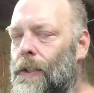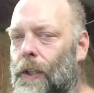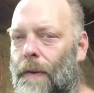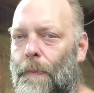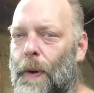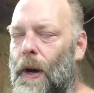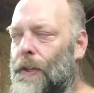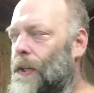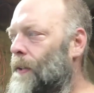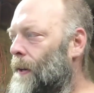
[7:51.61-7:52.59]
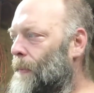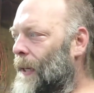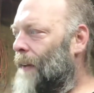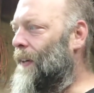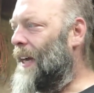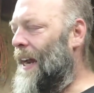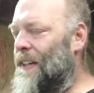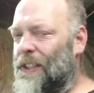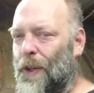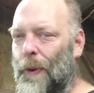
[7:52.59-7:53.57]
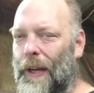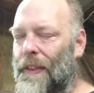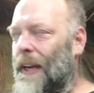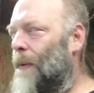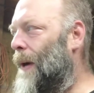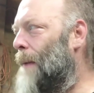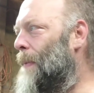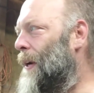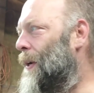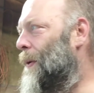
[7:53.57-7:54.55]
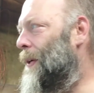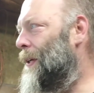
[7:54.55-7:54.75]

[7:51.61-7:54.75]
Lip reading: So let me pause you. I'm going to give you kind of just a quick thing of what I've been doing